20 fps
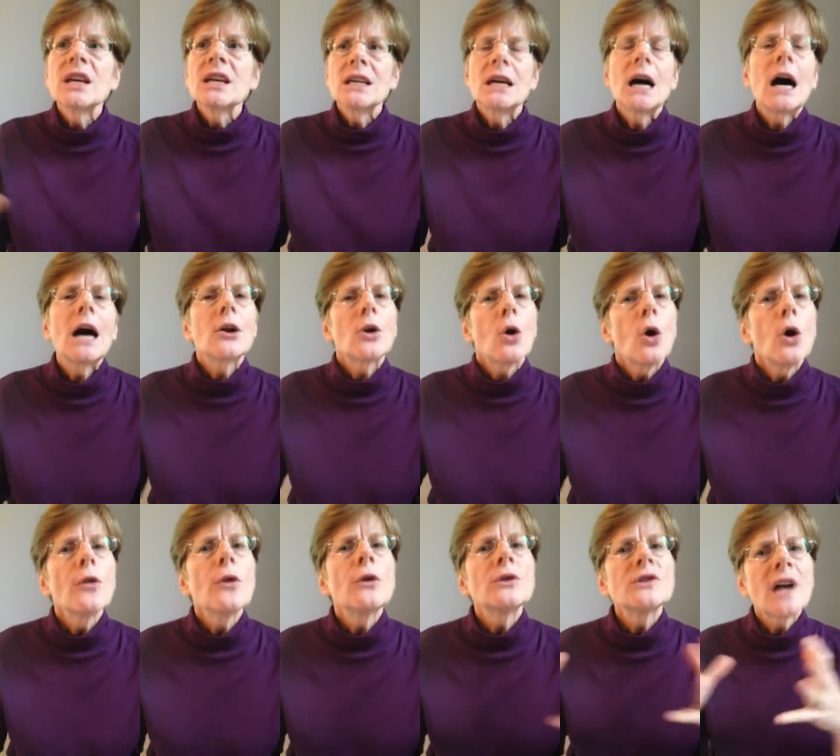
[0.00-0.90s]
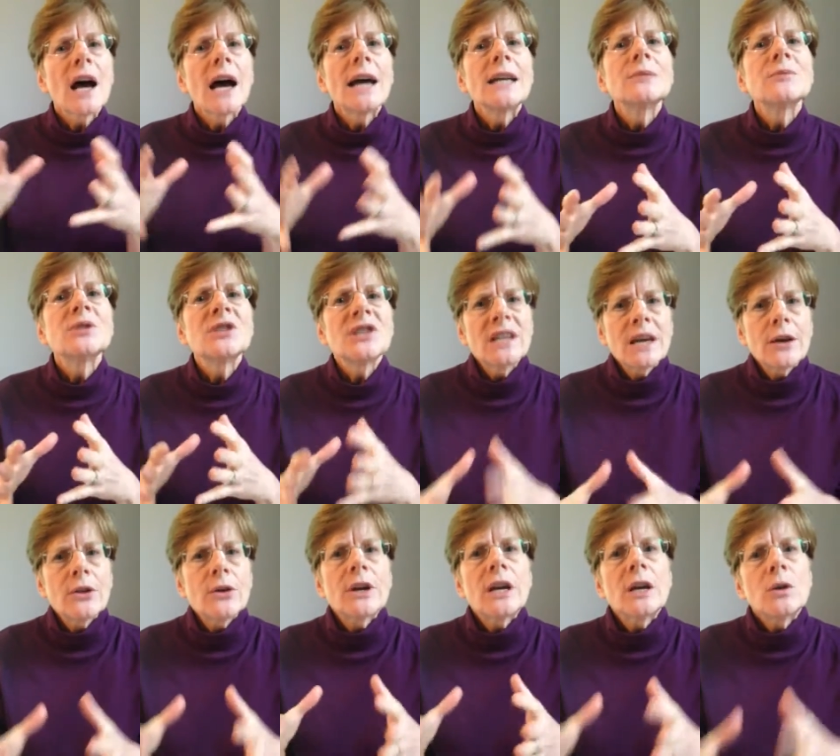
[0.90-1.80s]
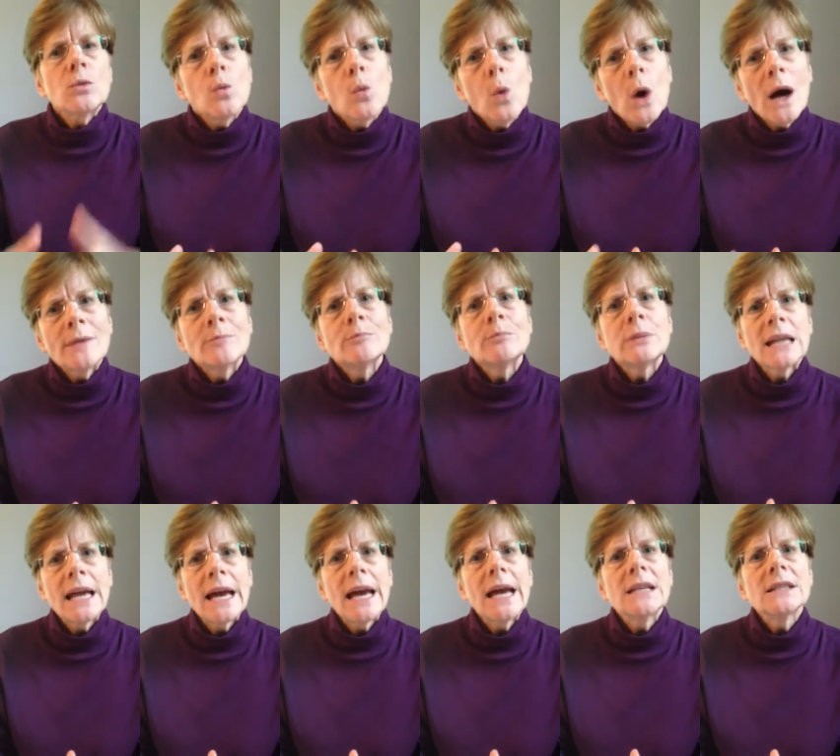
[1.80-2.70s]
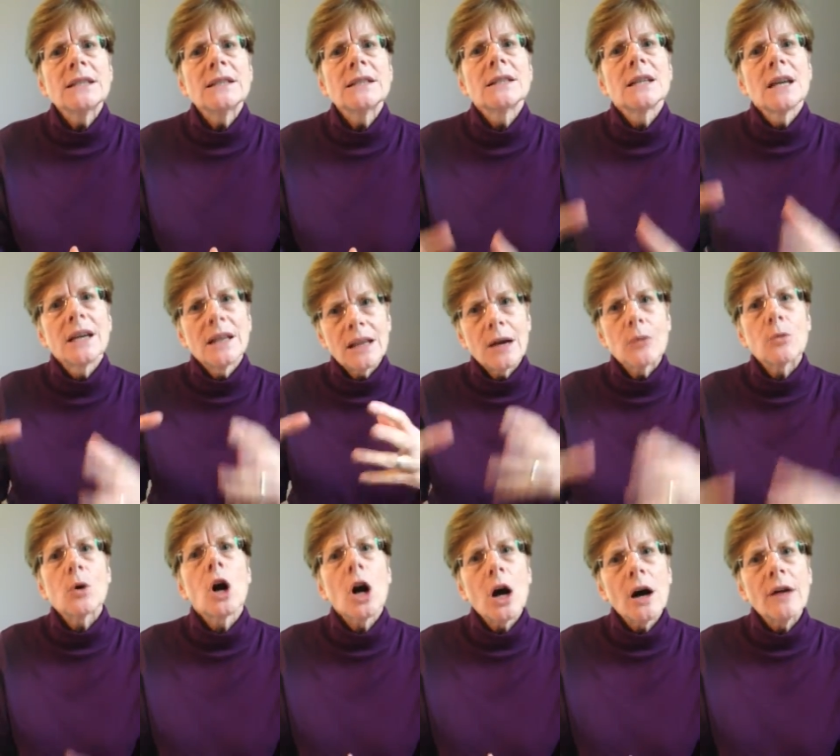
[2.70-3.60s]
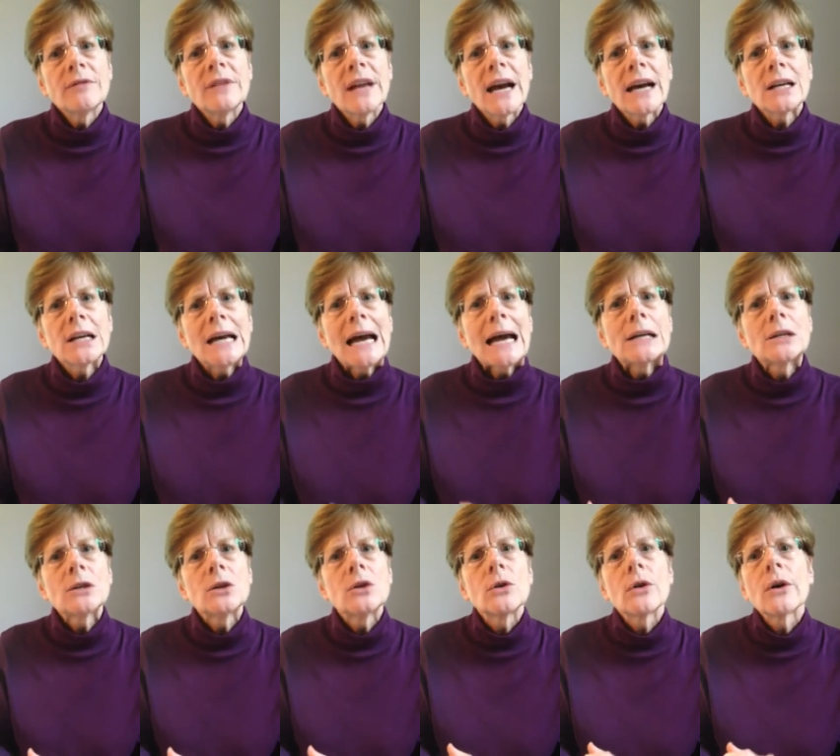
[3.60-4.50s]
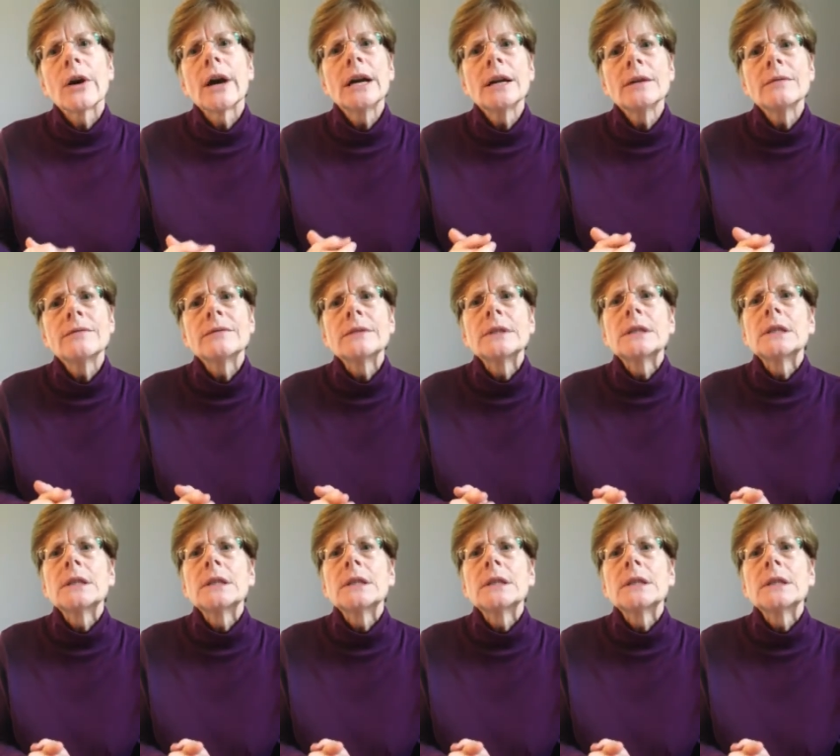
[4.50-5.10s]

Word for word: got all those items together in 1 place that were of that category,